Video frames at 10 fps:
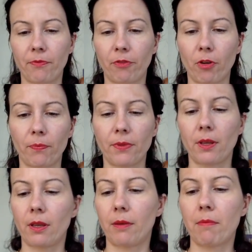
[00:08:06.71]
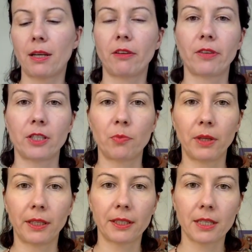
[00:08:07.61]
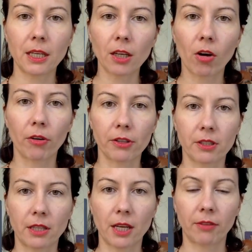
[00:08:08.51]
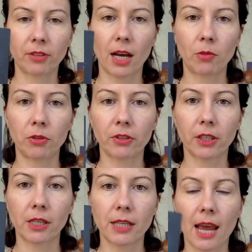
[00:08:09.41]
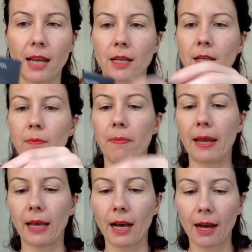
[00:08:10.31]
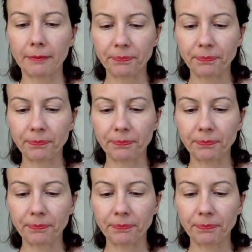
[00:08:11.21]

from the Manifest Being Seen course that I've done with Chris Ann and Becca